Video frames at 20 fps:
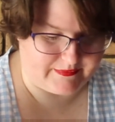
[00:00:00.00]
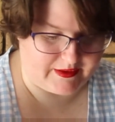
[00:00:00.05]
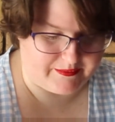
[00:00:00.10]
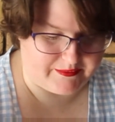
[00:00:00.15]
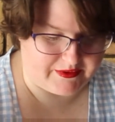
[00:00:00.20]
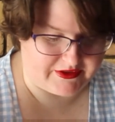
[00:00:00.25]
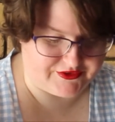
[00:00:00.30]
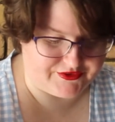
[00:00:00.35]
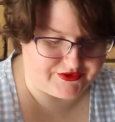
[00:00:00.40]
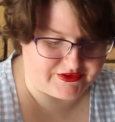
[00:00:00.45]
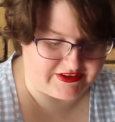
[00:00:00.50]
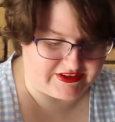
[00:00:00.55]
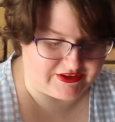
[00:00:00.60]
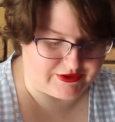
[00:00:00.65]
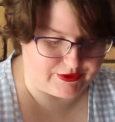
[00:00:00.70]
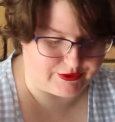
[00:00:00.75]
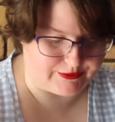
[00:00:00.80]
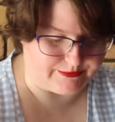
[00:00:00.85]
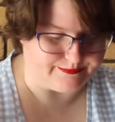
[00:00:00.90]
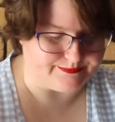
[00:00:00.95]
it's really
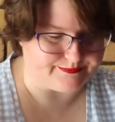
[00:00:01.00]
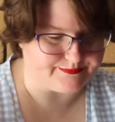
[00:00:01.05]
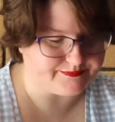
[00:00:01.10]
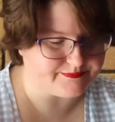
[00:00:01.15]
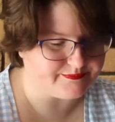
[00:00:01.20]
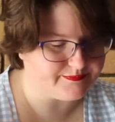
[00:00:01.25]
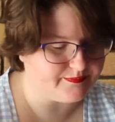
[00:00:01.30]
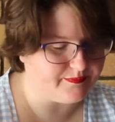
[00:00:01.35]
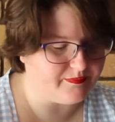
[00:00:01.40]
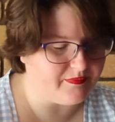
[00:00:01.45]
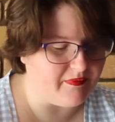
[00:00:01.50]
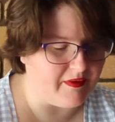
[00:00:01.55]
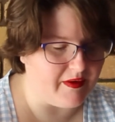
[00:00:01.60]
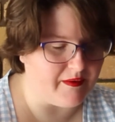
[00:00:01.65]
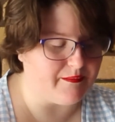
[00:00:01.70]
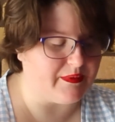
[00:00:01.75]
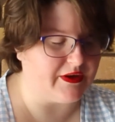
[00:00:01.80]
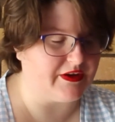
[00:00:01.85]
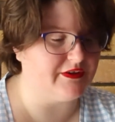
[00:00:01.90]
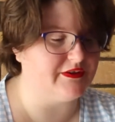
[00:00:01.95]
cool
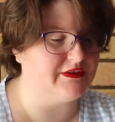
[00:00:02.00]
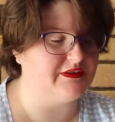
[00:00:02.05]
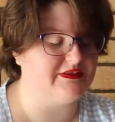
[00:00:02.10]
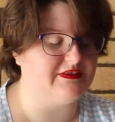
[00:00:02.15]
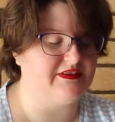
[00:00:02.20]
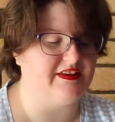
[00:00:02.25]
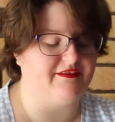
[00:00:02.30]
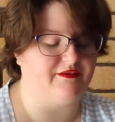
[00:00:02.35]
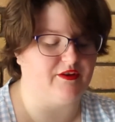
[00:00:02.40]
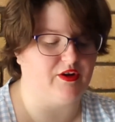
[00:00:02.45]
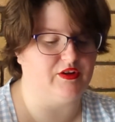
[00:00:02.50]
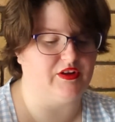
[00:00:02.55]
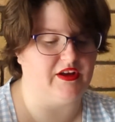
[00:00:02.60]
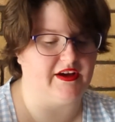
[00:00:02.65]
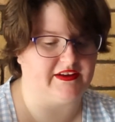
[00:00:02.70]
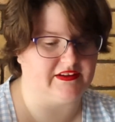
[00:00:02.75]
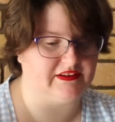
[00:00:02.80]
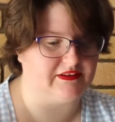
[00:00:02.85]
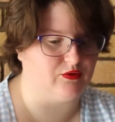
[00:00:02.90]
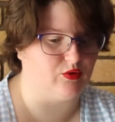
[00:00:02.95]
because they've got
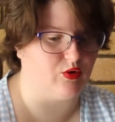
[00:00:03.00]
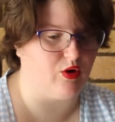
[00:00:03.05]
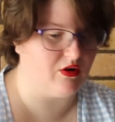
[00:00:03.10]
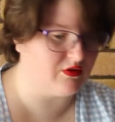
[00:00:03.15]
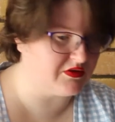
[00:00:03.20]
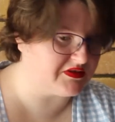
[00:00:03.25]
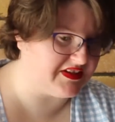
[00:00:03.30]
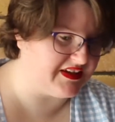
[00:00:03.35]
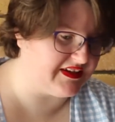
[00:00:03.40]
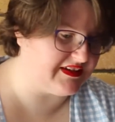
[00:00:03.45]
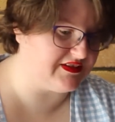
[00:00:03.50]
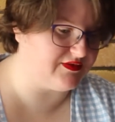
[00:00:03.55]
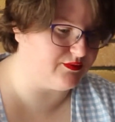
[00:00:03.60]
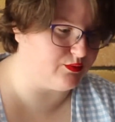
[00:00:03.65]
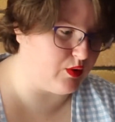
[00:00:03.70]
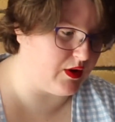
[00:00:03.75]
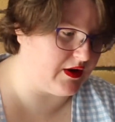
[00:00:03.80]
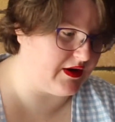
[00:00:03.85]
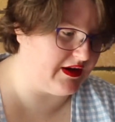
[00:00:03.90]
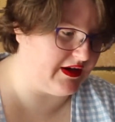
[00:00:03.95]
like little contests
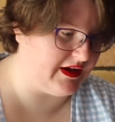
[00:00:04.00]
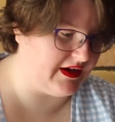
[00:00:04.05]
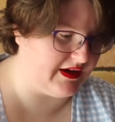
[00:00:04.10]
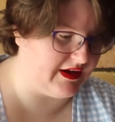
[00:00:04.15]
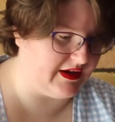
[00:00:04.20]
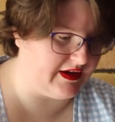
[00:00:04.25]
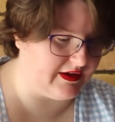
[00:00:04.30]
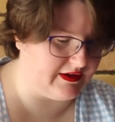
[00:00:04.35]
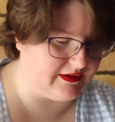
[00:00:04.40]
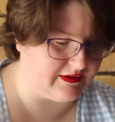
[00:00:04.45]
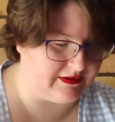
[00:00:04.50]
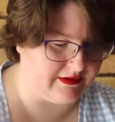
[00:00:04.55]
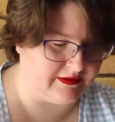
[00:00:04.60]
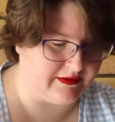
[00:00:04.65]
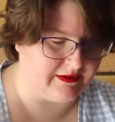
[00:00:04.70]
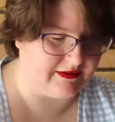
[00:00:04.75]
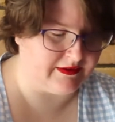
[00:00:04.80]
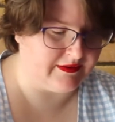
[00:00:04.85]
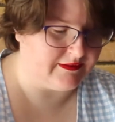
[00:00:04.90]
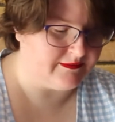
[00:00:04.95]
running,
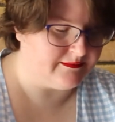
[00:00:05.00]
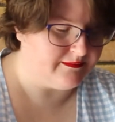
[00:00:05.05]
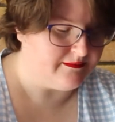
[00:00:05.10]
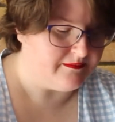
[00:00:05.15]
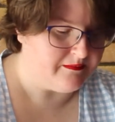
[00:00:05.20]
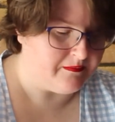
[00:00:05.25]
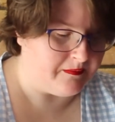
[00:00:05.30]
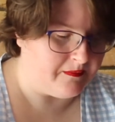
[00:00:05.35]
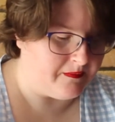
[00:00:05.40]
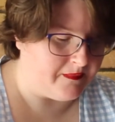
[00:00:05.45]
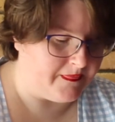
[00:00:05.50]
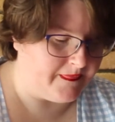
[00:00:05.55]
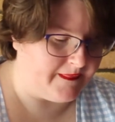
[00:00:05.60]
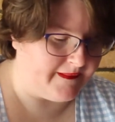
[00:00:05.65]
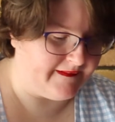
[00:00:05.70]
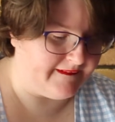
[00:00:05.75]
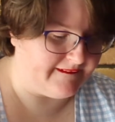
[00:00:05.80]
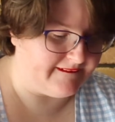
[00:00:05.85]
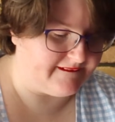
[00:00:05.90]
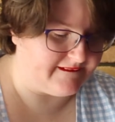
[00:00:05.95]
and
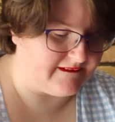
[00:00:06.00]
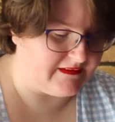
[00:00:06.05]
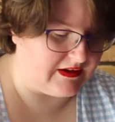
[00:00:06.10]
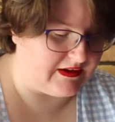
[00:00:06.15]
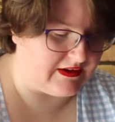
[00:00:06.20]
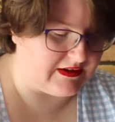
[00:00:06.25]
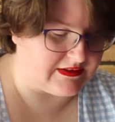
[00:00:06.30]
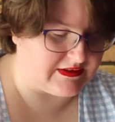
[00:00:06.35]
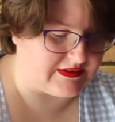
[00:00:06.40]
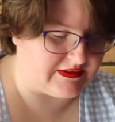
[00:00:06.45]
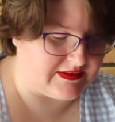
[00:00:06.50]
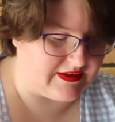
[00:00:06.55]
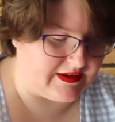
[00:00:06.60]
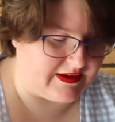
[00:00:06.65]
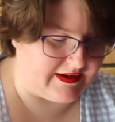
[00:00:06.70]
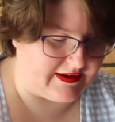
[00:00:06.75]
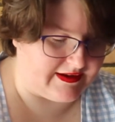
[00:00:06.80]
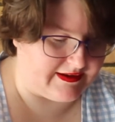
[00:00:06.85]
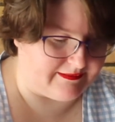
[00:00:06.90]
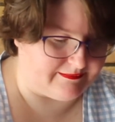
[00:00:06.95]
it's
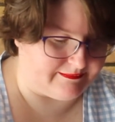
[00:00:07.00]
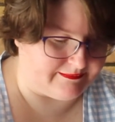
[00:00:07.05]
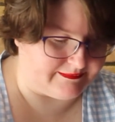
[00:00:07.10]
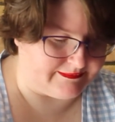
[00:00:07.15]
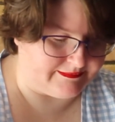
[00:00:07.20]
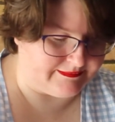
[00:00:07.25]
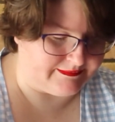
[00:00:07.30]
the